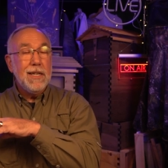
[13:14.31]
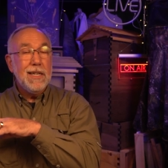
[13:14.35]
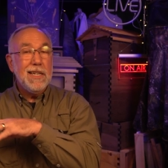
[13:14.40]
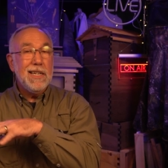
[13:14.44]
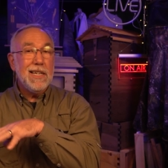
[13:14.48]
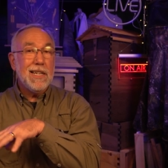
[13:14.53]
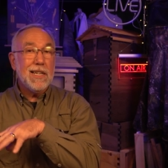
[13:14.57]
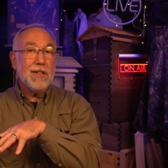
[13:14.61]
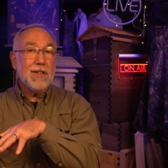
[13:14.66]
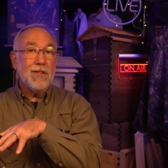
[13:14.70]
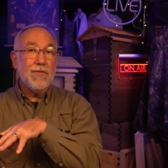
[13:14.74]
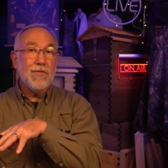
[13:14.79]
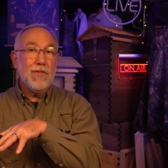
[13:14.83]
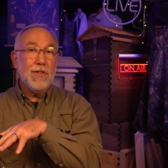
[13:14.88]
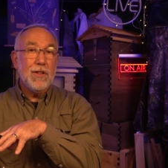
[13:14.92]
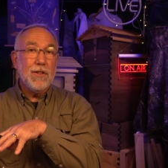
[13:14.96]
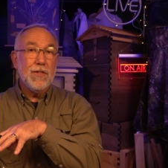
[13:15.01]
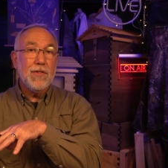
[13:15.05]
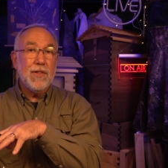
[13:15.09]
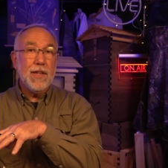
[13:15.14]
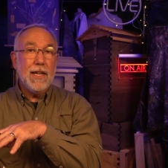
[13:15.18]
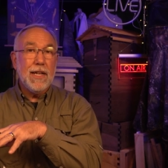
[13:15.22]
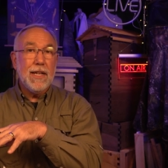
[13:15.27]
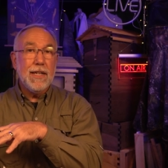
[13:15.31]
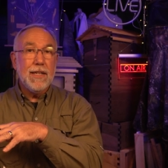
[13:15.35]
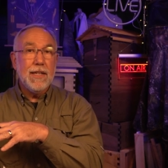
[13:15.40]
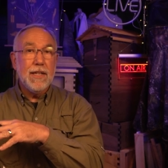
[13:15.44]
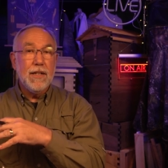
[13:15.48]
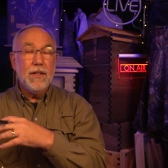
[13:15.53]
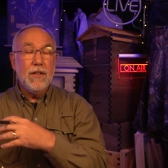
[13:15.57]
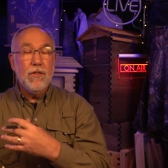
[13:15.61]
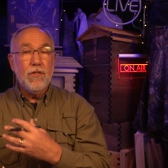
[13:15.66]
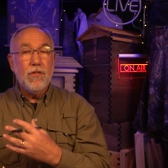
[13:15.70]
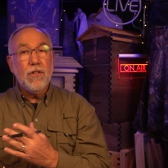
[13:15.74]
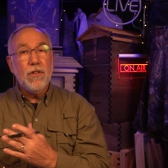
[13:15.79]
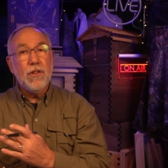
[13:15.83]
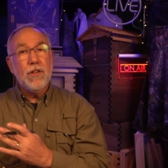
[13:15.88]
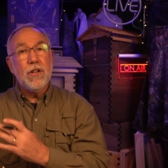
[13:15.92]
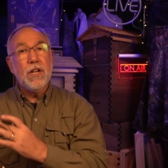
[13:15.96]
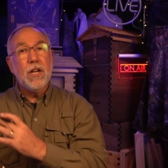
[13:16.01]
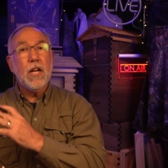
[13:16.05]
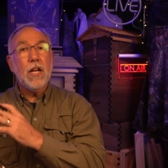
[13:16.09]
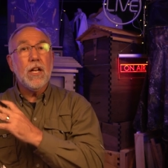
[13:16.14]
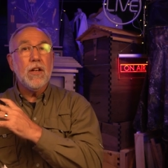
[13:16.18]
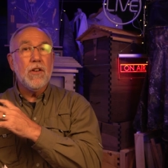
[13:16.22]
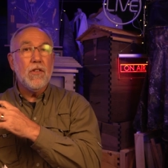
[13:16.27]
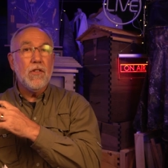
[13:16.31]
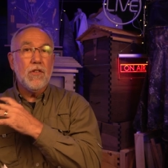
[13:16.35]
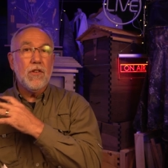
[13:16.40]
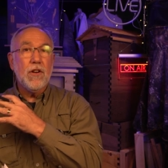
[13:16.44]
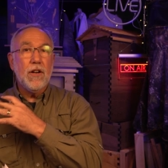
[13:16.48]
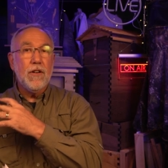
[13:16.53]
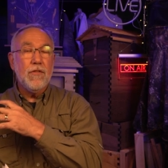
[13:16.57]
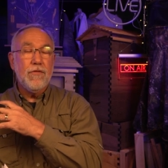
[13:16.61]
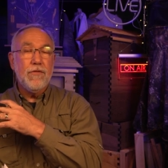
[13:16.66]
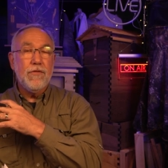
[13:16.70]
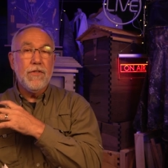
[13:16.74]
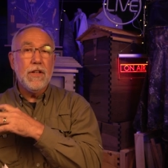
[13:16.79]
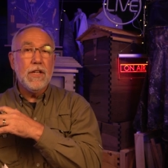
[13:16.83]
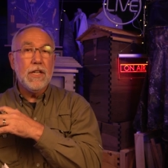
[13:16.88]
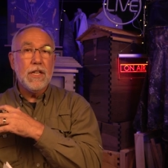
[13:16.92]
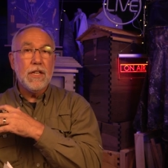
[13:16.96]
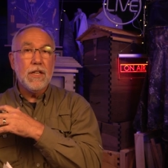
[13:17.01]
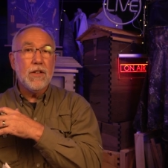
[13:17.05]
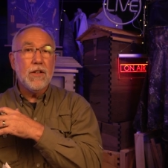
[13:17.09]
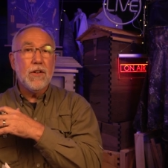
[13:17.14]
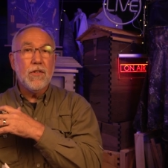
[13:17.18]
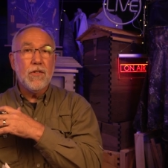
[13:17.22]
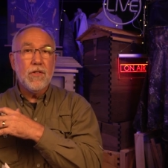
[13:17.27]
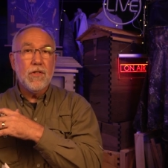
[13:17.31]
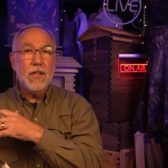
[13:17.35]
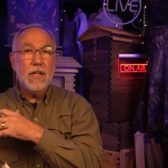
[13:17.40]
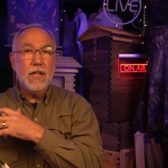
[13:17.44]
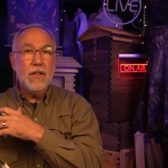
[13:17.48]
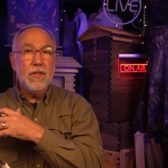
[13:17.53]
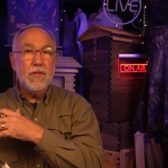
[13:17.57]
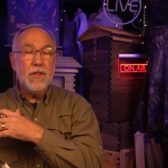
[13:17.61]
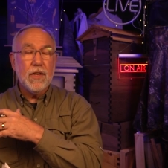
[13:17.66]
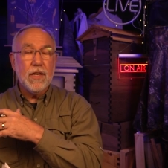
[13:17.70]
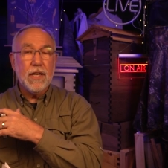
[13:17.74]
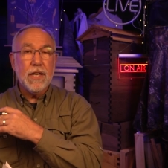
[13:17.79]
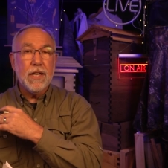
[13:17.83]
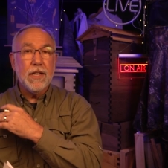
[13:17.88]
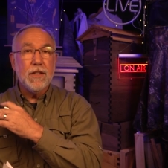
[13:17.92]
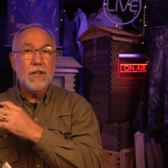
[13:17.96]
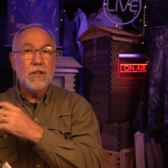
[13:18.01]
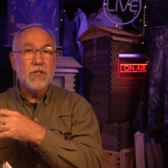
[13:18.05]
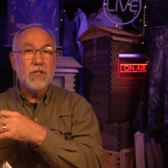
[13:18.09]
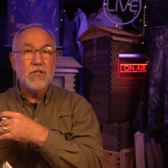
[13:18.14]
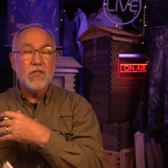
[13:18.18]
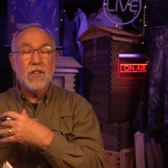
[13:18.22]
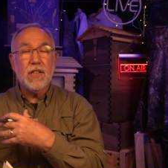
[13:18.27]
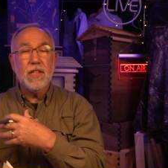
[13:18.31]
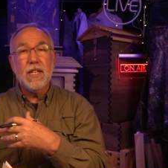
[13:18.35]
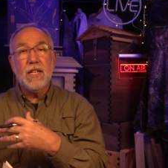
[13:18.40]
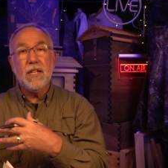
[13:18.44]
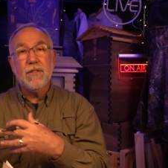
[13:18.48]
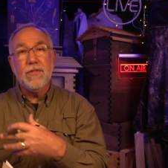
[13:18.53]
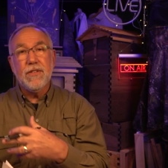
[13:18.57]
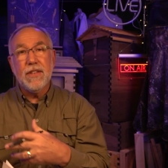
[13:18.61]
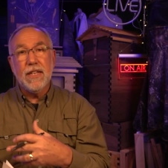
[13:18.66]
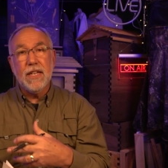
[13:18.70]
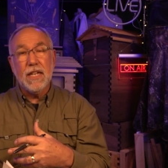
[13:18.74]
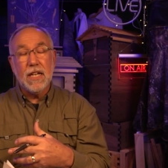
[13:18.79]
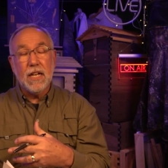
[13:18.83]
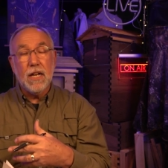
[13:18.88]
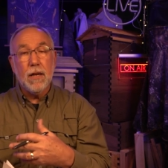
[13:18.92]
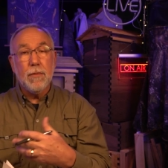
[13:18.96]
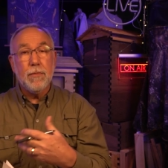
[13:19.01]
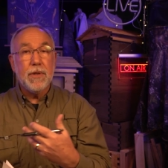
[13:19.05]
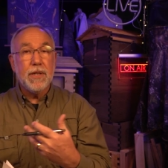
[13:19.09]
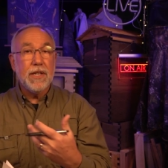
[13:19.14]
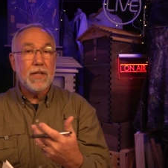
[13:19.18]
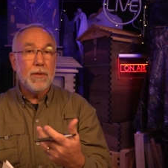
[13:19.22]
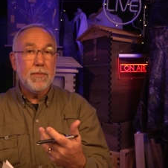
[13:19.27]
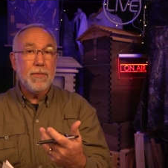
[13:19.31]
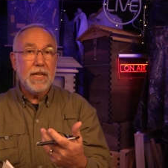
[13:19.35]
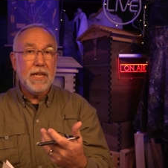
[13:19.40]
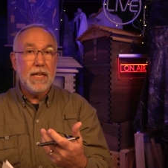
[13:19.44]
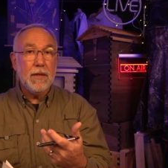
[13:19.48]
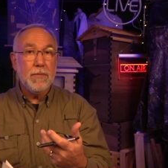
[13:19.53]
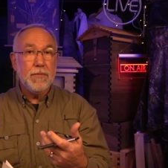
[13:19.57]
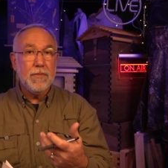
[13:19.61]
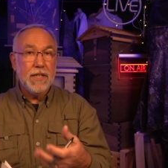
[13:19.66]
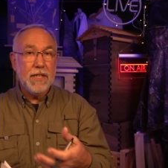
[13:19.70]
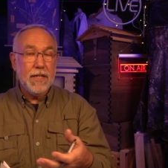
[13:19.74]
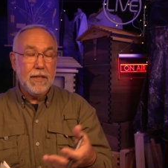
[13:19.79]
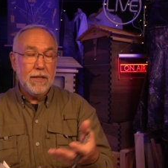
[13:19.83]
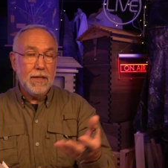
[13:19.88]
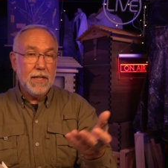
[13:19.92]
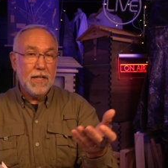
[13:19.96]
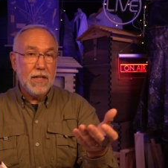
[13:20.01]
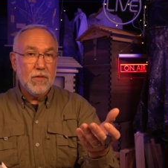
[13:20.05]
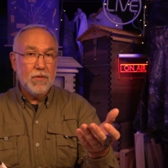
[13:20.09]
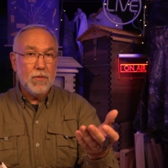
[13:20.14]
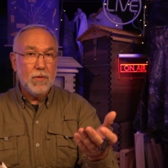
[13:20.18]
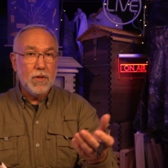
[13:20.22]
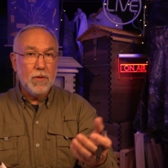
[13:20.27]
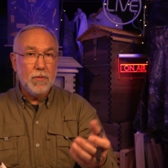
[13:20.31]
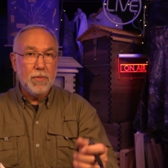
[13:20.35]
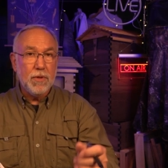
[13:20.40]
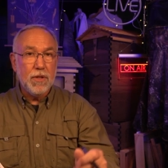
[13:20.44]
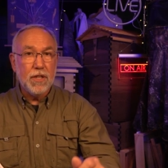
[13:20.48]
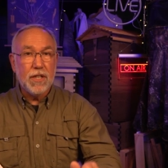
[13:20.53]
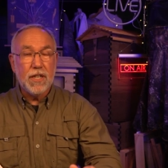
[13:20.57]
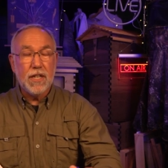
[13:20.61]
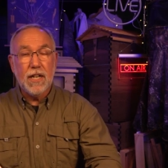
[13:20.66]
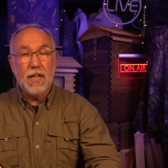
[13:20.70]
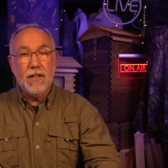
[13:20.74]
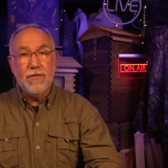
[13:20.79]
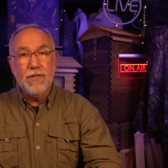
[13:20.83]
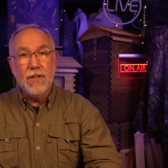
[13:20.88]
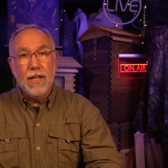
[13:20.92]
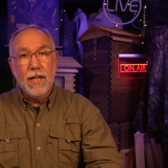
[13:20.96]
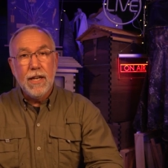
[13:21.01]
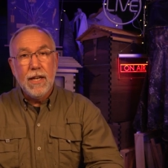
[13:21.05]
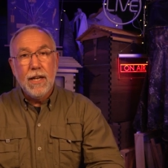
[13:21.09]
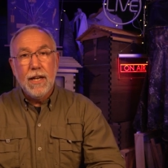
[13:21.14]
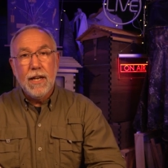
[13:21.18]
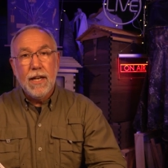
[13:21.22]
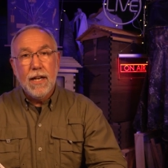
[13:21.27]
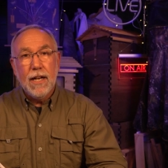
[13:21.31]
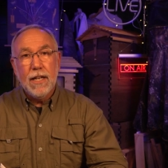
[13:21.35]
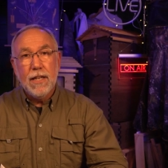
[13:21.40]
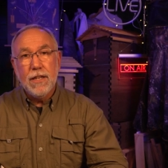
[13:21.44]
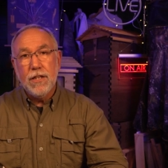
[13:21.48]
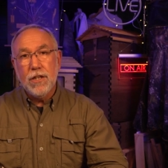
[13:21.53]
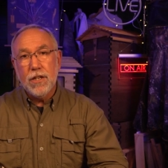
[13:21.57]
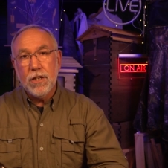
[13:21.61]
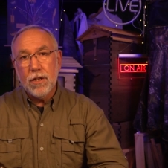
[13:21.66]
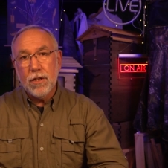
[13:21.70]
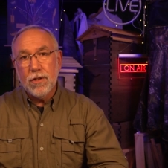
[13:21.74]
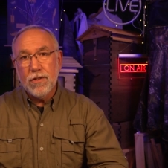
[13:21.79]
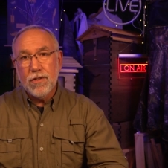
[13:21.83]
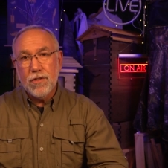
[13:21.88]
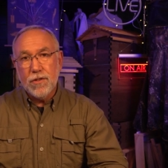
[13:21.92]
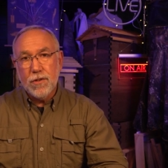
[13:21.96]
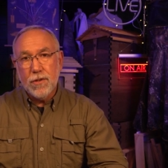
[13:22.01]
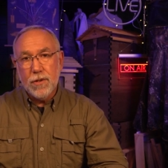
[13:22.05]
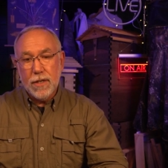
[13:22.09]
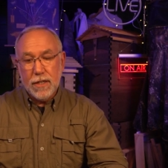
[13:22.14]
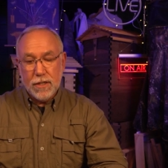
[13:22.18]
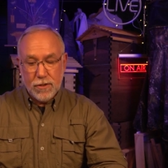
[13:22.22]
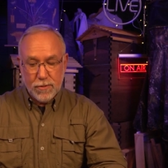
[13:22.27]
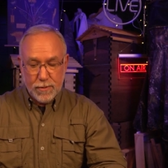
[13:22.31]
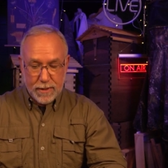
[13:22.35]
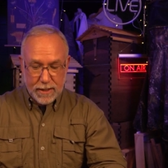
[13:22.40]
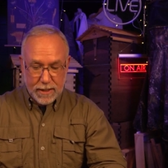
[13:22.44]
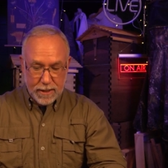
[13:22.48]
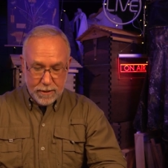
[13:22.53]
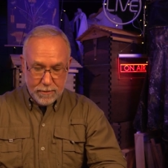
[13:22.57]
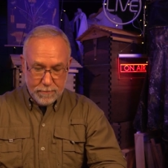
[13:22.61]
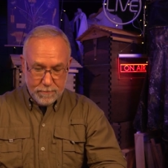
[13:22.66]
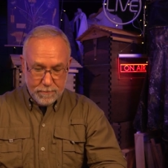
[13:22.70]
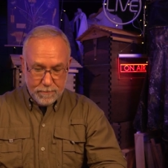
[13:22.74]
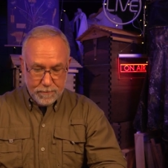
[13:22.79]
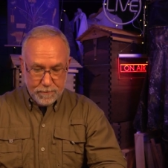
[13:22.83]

Nectar flows ended, so they're not going to start filling those cells again. They'll just clean everything up and it'll be empty. And that's when you pull it off and then you go to storage with it.